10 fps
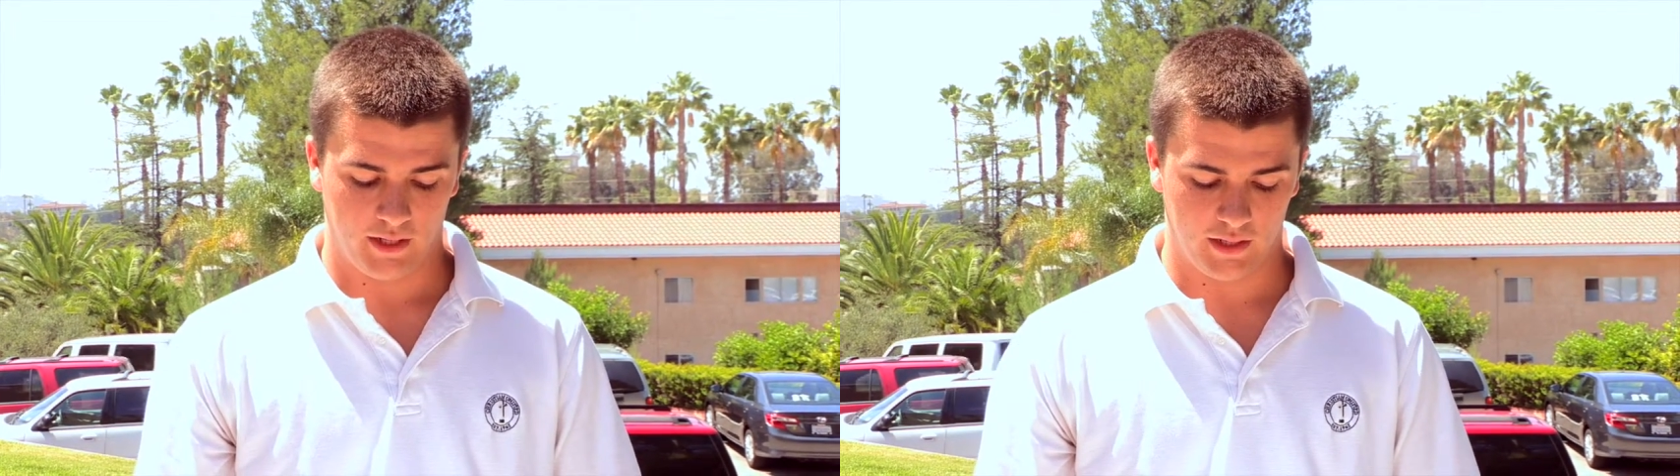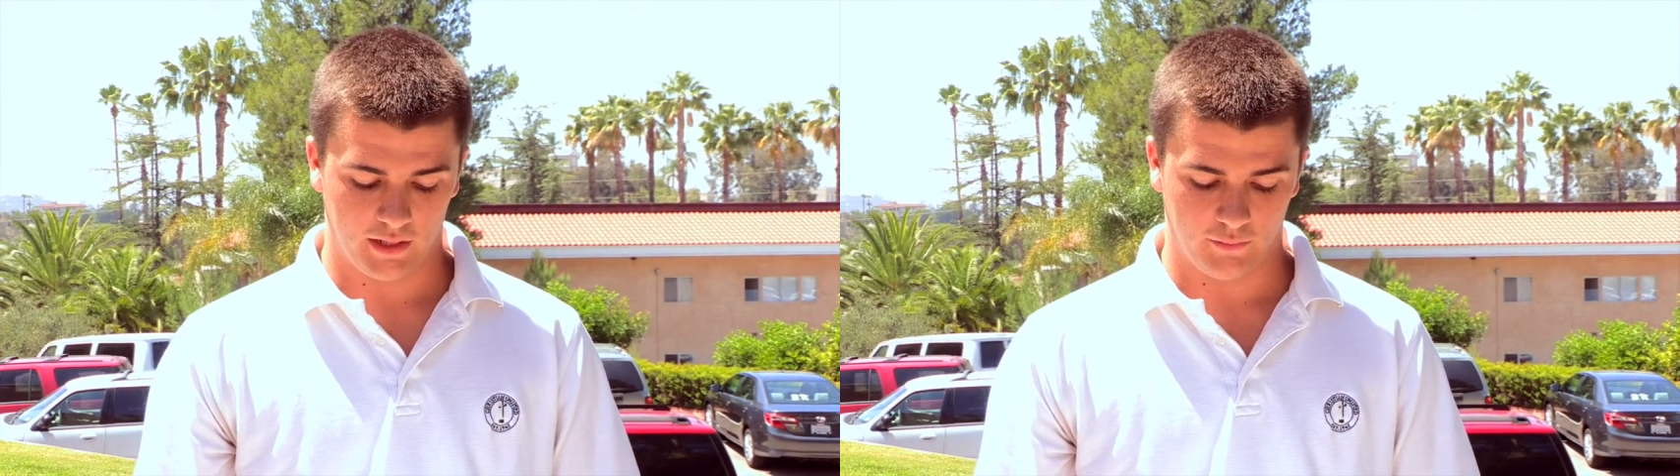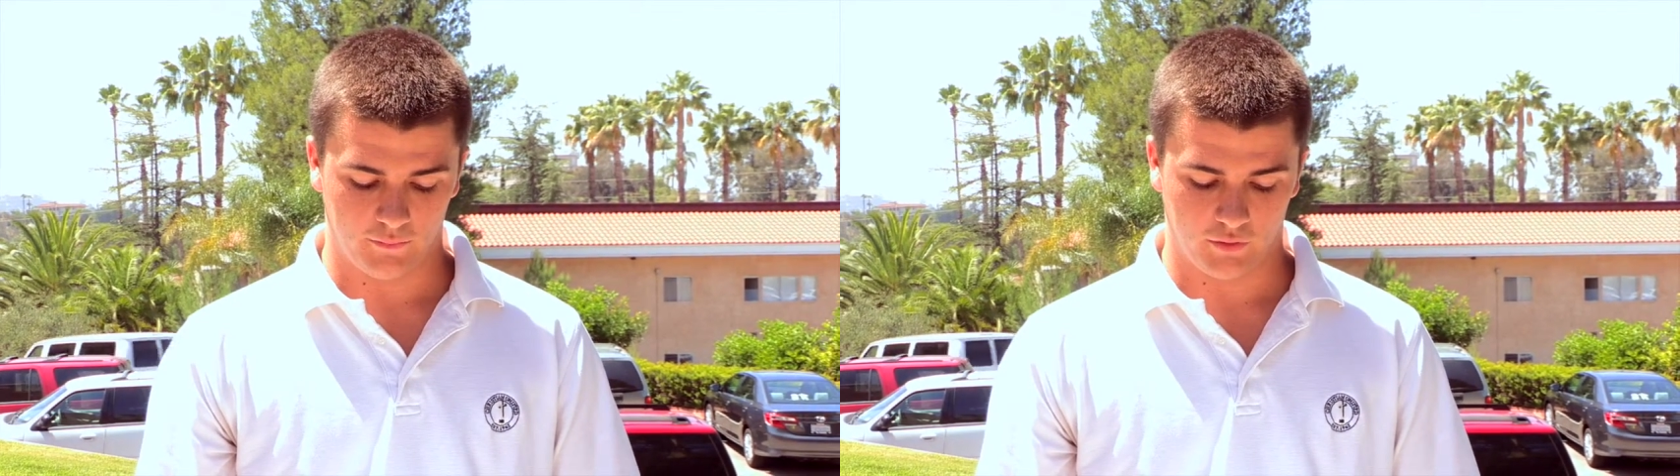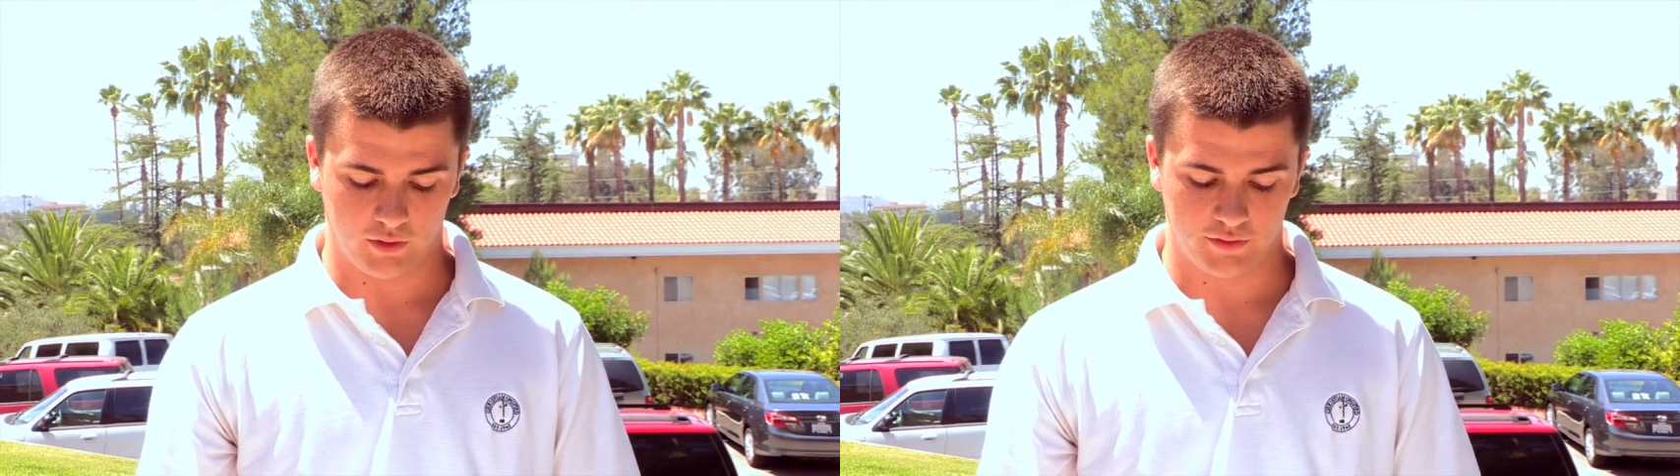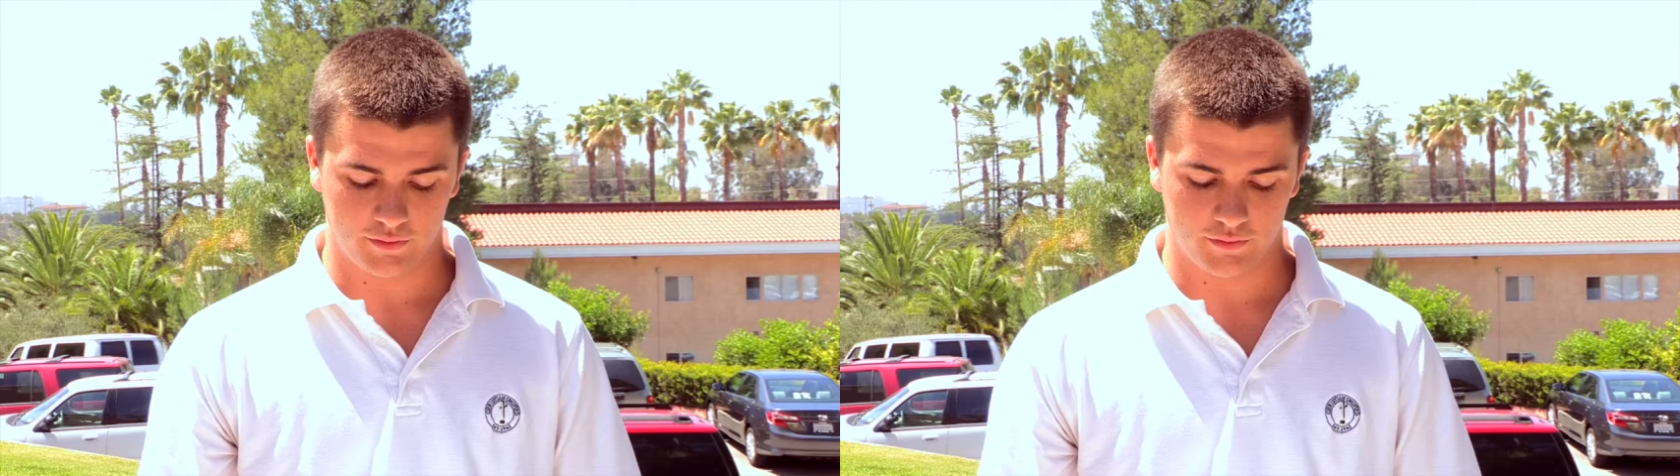and in
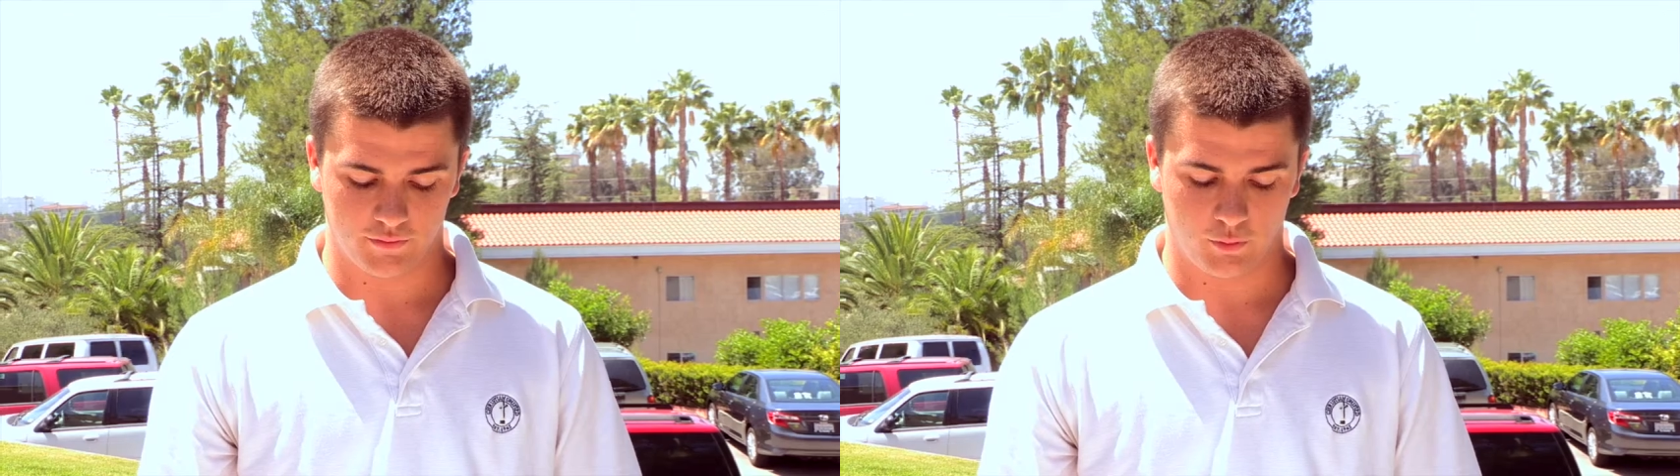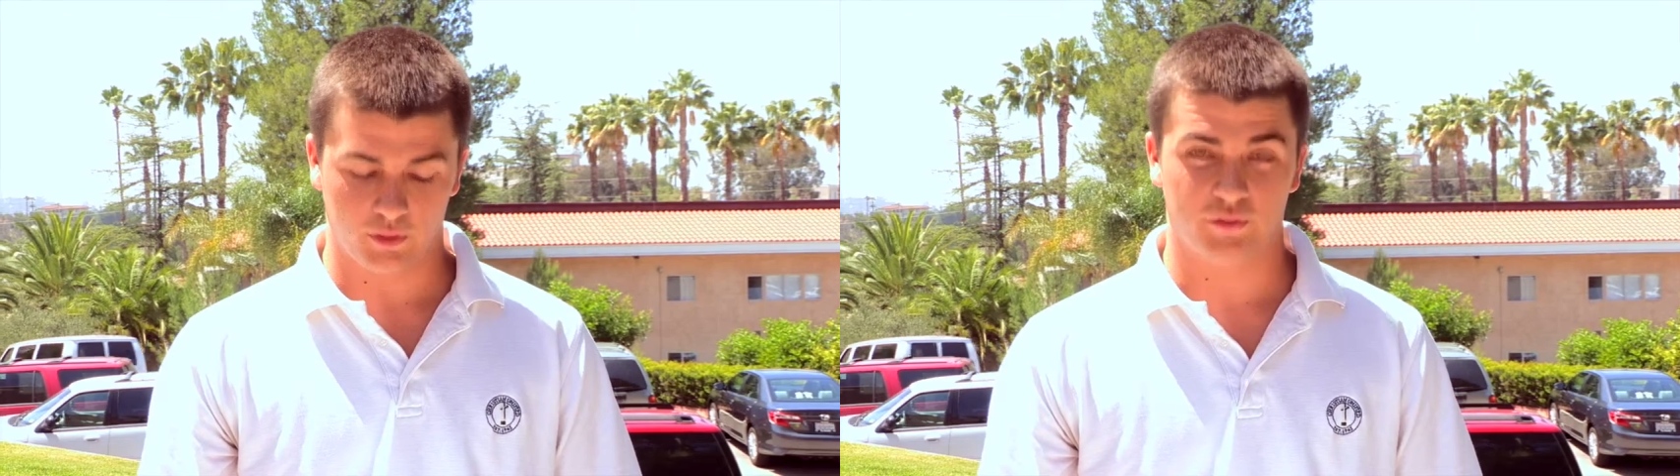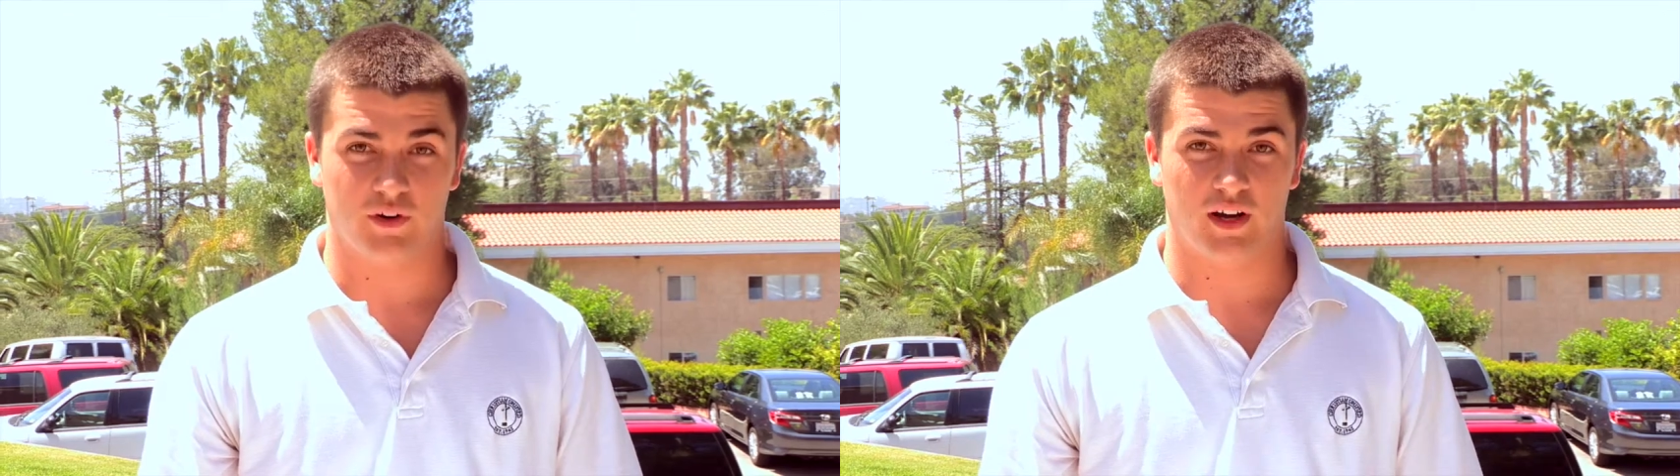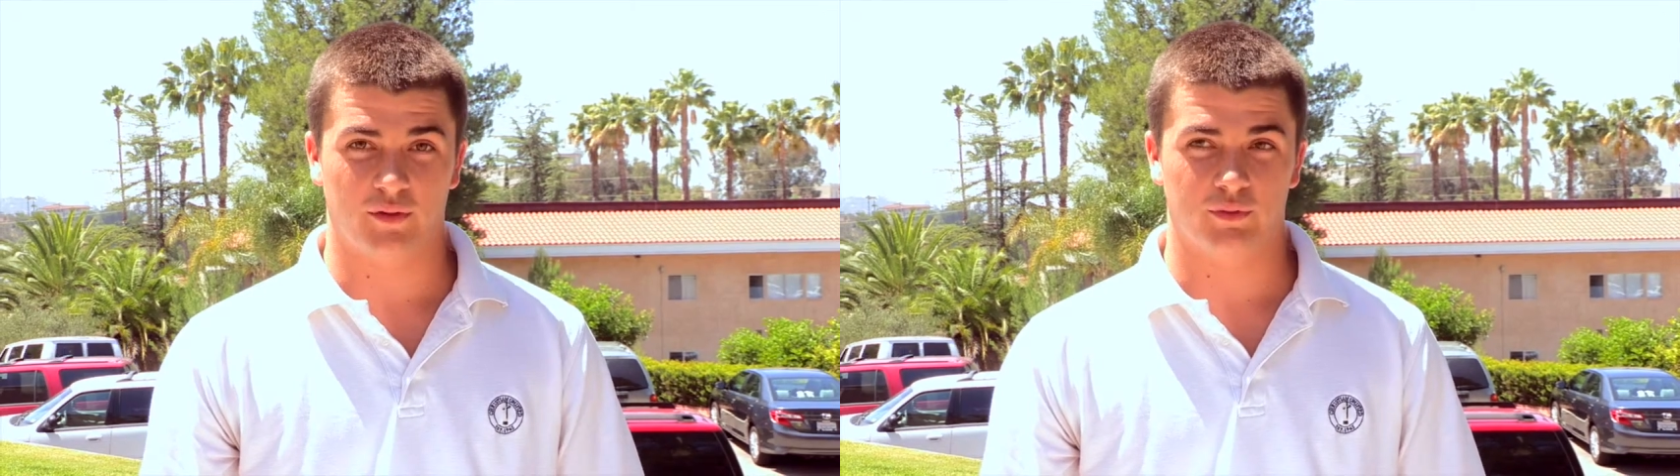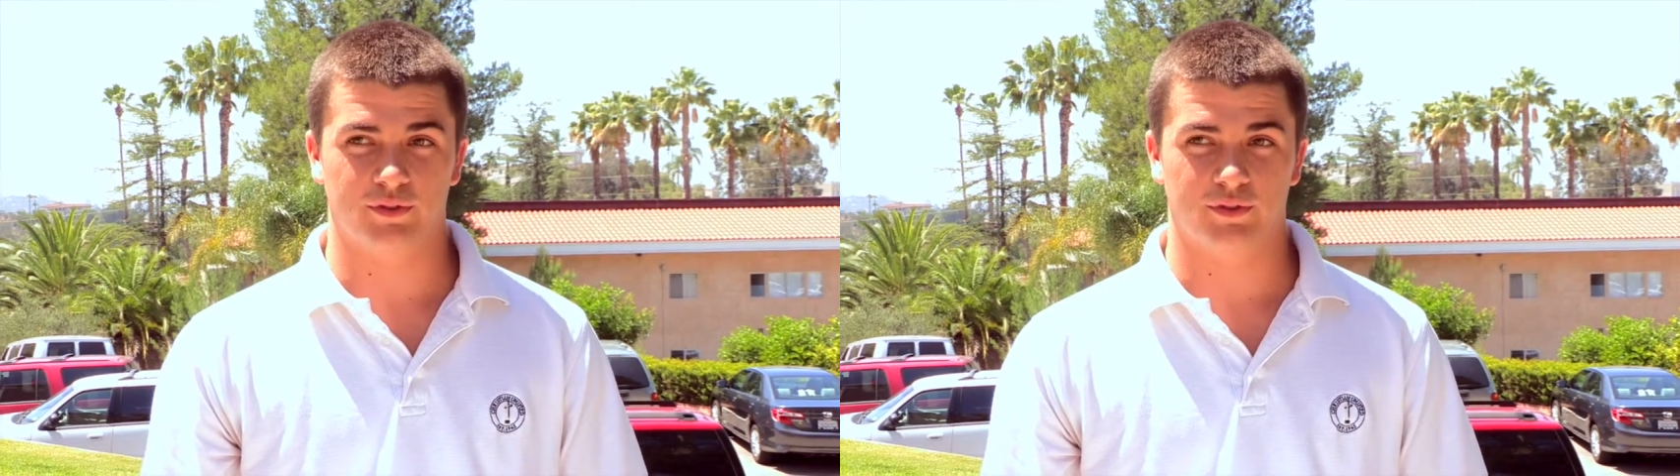verse 45,